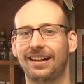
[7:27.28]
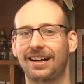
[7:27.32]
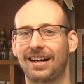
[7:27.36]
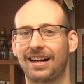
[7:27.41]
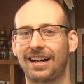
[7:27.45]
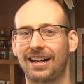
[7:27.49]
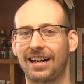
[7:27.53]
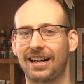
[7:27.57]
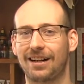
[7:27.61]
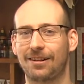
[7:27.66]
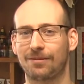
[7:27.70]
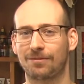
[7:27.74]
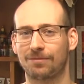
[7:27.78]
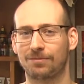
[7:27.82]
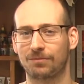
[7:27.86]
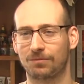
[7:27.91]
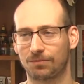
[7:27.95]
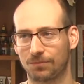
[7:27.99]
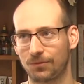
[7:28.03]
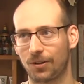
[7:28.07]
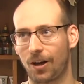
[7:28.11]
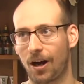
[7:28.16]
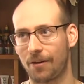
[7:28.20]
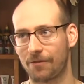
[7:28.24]

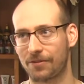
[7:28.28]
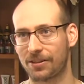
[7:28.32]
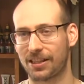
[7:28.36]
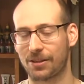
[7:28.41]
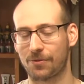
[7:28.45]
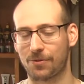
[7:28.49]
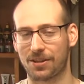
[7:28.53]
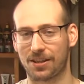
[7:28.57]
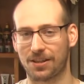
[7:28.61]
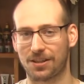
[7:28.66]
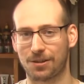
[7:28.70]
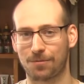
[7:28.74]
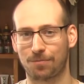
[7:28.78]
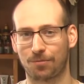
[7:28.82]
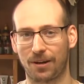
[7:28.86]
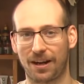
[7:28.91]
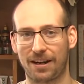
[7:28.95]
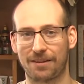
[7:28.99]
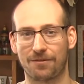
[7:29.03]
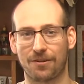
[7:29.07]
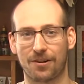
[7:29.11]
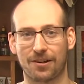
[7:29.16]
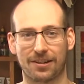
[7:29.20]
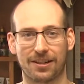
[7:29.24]
Obviously, with a
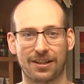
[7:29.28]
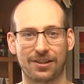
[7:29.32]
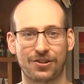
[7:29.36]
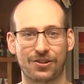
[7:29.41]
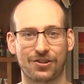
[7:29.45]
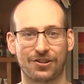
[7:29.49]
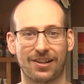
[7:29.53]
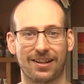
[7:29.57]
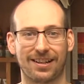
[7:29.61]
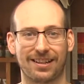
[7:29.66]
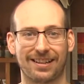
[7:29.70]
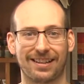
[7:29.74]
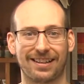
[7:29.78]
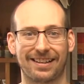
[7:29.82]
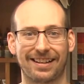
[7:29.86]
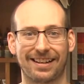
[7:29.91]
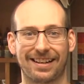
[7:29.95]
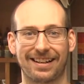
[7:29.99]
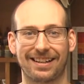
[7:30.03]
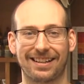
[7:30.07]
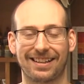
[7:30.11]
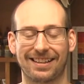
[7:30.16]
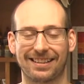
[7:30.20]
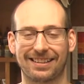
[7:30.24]
spray varnish, not
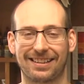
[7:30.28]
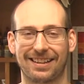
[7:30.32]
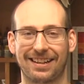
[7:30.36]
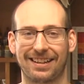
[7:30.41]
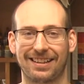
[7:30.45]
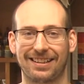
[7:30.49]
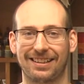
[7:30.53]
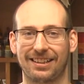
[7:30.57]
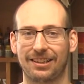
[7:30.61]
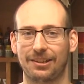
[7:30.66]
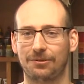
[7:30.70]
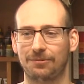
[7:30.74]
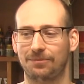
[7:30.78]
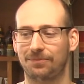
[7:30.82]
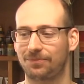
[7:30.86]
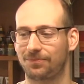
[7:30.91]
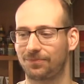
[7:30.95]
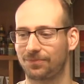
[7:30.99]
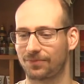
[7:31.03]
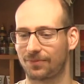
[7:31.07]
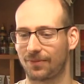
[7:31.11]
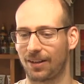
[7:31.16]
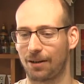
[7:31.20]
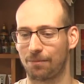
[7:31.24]
a
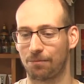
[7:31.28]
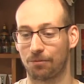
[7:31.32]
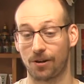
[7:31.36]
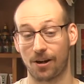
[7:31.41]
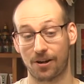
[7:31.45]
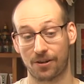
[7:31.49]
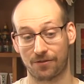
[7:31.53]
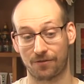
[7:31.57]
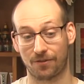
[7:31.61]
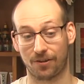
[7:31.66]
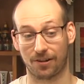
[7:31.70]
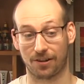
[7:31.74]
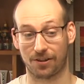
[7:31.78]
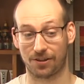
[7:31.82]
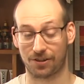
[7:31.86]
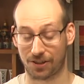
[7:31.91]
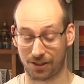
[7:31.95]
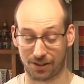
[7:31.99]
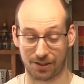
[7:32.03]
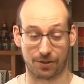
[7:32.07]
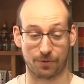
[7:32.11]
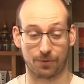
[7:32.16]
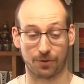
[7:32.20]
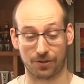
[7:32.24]
a brush varnish,
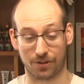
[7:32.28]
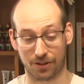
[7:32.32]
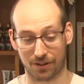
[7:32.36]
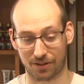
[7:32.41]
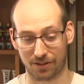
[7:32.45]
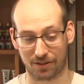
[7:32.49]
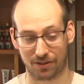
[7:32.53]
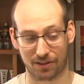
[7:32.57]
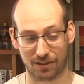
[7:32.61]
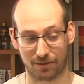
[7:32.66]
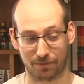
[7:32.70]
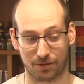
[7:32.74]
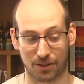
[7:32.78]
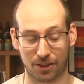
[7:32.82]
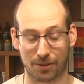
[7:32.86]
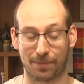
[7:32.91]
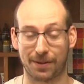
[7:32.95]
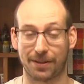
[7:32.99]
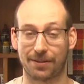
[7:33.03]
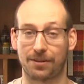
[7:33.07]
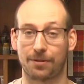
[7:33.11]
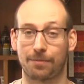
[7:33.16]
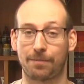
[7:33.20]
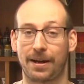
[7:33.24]
because you would just
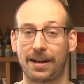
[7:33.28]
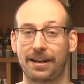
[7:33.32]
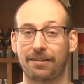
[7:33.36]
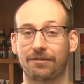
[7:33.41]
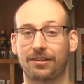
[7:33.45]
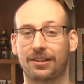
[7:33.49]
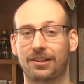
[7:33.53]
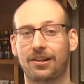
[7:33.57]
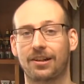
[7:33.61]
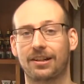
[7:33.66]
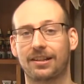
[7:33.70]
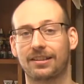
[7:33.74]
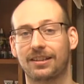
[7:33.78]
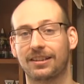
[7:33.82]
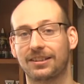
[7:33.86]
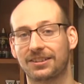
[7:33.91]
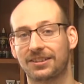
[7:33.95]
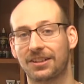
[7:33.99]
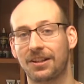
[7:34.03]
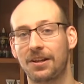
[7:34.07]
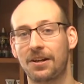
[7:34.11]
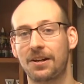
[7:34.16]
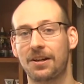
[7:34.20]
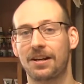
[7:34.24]
smear the paint
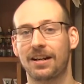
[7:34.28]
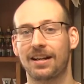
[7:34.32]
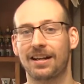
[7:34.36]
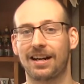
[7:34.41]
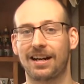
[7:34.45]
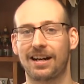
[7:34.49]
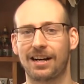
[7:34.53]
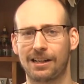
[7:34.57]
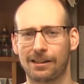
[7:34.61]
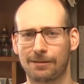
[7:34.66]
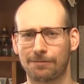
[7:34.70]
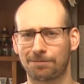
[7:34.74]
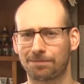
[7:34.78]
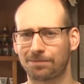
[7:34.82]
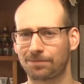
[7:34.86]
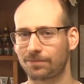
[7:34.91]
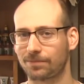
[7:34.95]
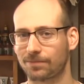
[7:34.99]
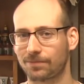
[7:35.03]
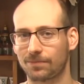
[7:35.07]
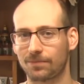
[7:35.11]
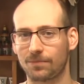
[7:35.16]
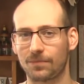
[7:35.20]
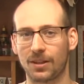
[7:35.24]
regardless. But
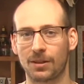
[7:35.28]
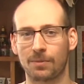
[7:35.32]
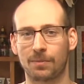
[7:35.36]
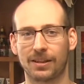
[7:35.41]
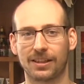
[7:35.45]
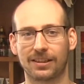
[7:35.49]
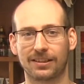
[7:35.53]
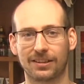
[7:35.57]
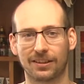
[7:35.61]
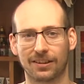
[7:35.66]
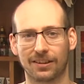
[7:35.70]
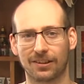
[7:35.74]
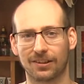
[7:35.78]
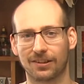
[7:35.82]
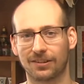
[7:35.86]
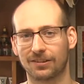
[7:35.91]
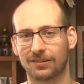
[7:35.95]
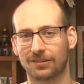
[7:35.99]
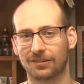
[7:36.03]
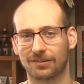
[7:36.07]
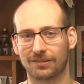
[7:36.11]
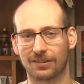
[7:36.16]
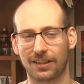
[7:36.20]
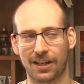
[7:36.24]

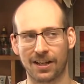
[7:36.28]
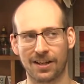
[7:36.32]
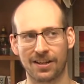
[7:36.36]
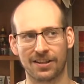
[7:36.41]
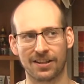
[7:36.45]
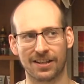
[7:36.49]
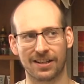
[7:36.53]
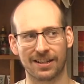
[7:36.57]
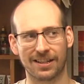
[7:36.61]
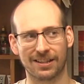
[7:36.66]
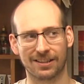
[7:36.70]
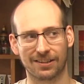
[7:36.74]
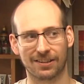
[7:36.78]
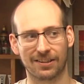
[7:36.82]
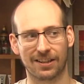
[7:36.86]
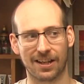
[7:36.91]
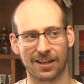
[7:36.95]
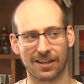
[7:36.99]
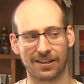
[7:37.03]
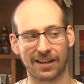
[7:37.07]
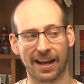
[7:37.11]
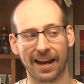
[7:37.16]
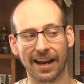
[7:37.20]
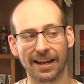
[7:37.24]

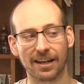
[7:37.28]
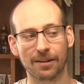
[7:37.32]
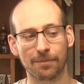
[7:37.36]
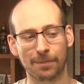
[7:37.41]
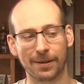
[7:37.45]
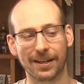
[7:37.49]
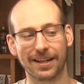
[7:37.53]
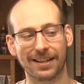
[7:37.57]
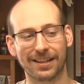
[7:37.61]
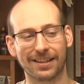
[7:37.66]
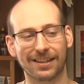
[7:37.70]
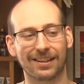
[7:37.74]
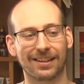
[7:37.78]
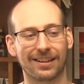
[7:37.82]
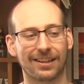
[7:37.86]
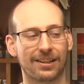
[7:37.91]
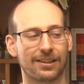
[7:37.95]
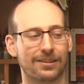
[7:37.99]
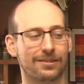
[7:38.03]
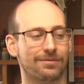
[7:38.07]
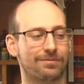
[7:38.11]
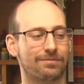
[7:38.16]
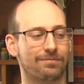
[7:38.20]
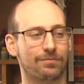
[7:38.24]
they can be
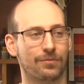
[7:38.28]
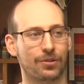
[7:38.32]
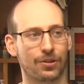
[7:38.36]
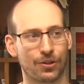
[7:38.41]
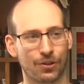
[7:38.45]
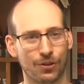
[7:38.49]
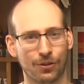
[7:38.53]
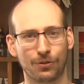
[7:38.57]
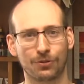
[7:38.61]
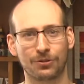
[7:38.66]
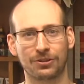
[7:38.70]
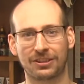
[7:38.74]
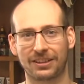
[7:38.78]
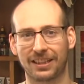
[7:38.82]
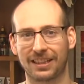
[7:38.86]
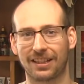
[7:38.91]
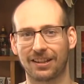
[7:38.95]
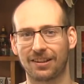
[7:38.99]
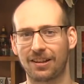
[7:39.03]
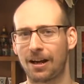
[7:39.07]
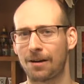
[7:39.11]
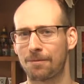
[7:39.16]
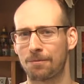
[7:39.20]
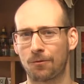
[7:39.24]
used in
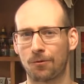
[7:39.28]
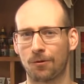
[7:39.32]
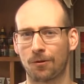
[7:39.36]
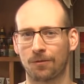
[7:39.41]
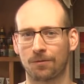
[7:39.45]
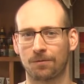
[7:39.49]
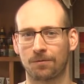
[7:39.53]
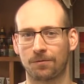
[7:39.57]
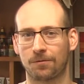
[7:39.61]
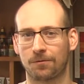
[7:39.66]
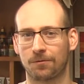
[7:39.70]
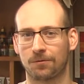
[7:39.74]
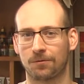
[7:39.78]
a lot more